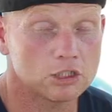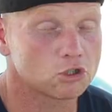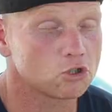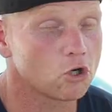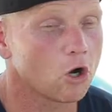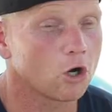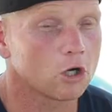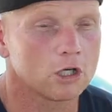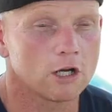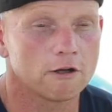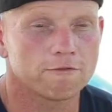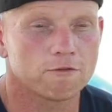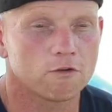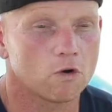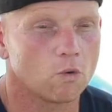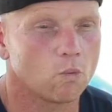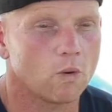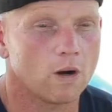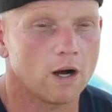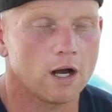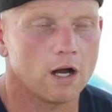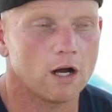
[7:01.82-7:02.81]
strong enough for
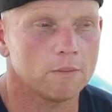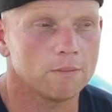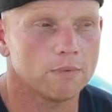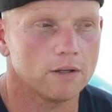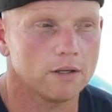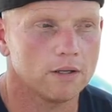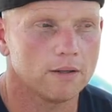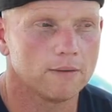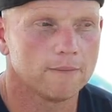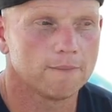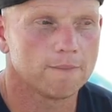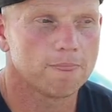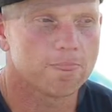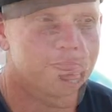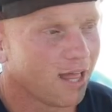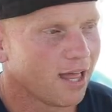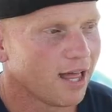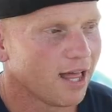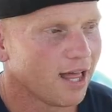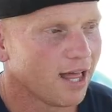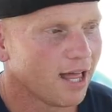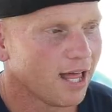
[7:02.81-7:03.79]
a while, but
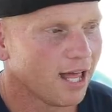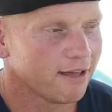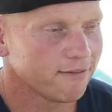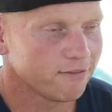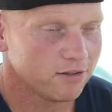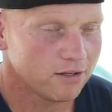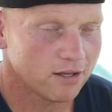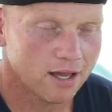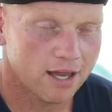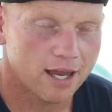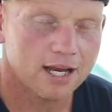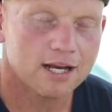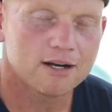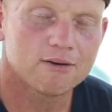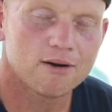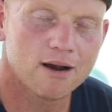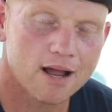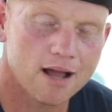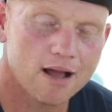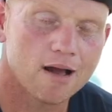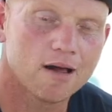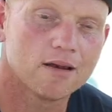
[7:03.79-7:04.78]
if you hang
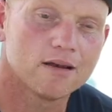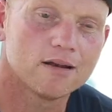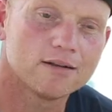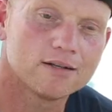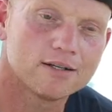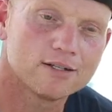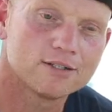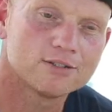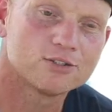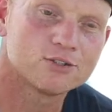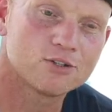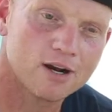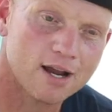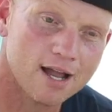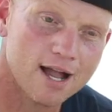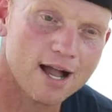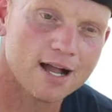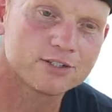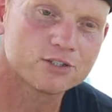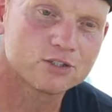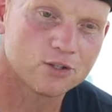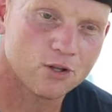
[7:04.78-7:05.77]
around
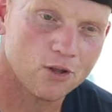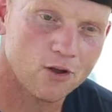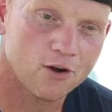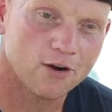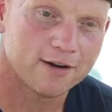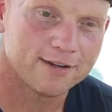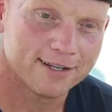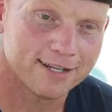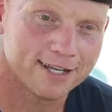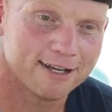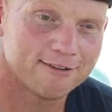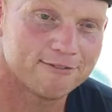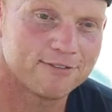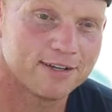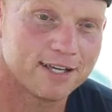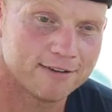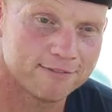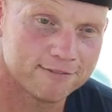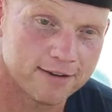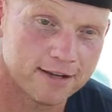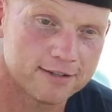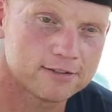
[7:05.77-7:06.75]
trash long enough,
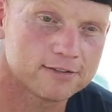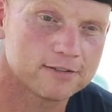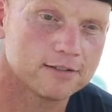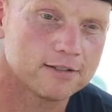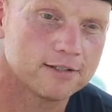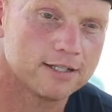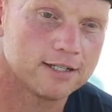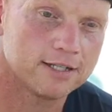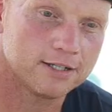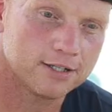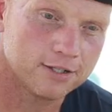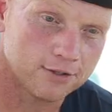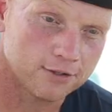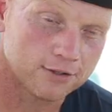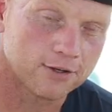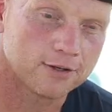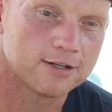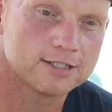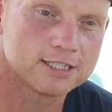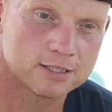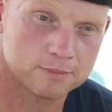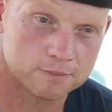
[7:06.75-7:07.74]
eventually you're
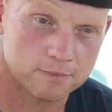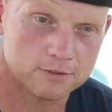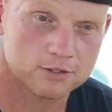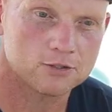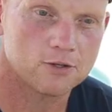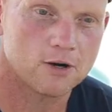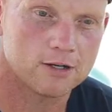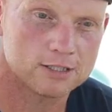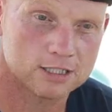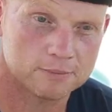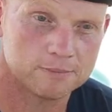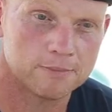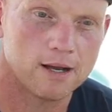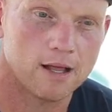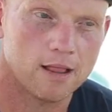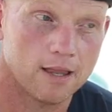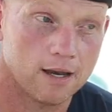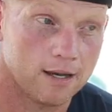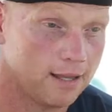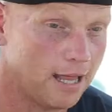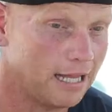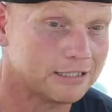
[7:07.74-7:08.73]
going to start
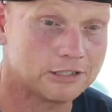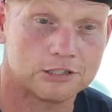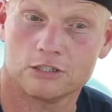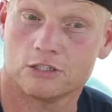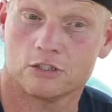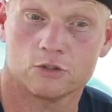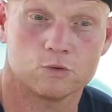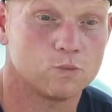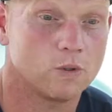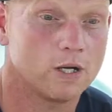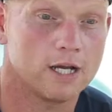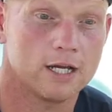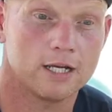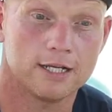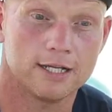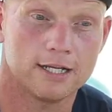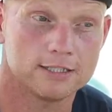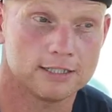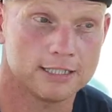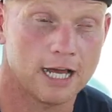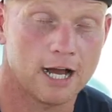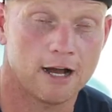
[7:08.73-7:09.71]
smelling, and that's just the way it
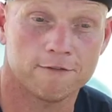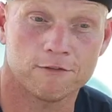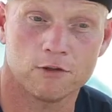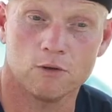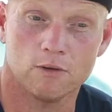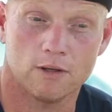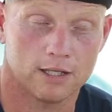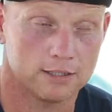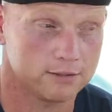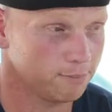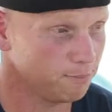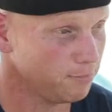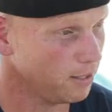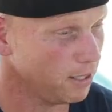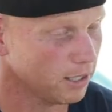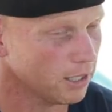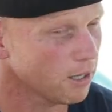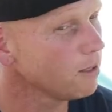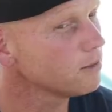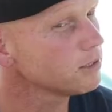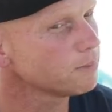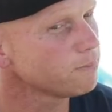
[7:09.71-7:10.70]
is. Now, but
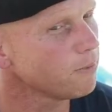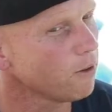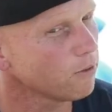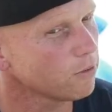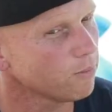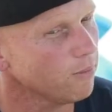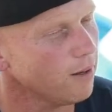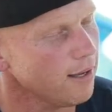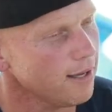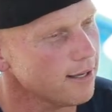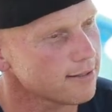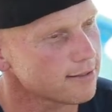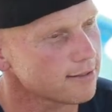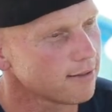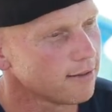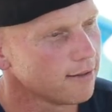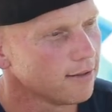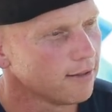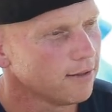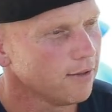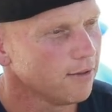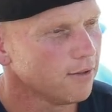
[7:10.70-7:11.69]
it goes both ways.
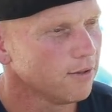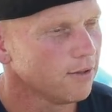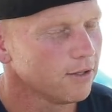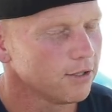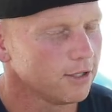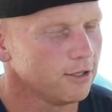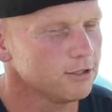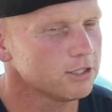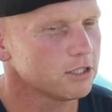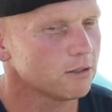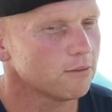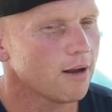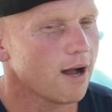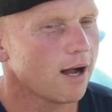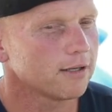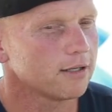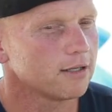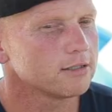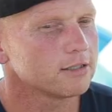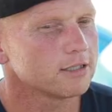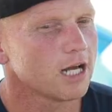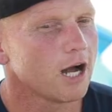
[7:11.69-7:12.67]
You
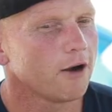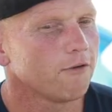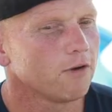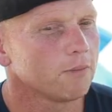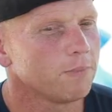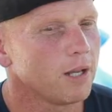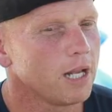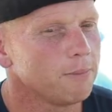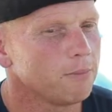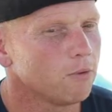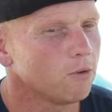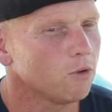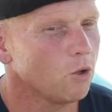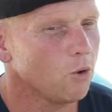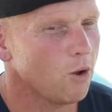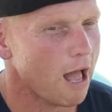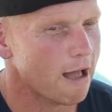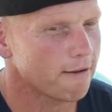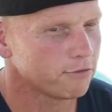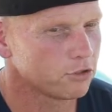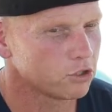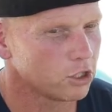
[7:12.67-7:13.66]
surround yourself with people who
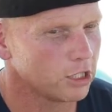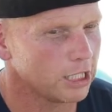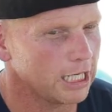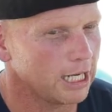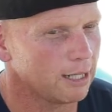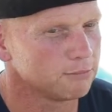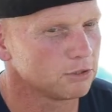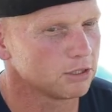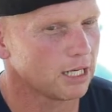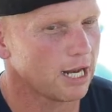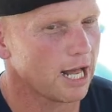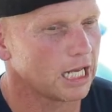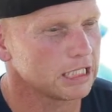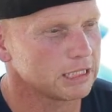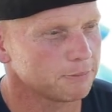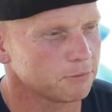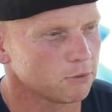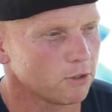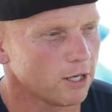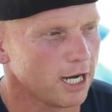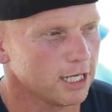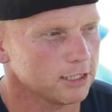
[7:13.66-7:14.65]
have dreams and
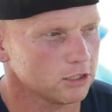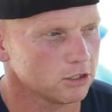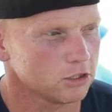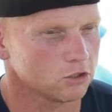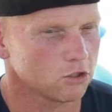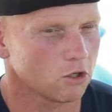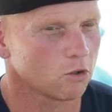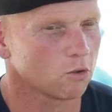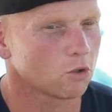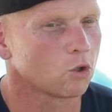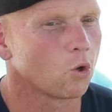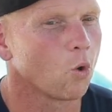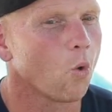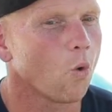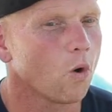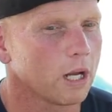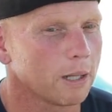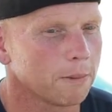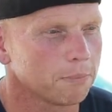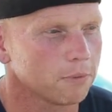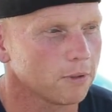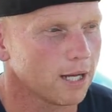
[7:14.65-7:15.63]
aspirations or
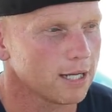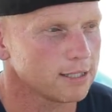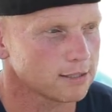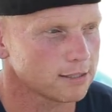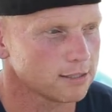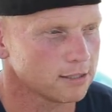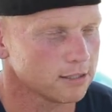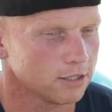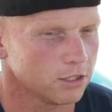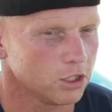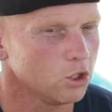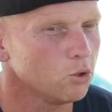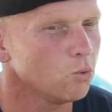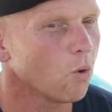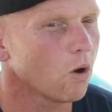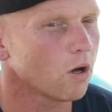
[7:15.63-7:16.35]
going places, and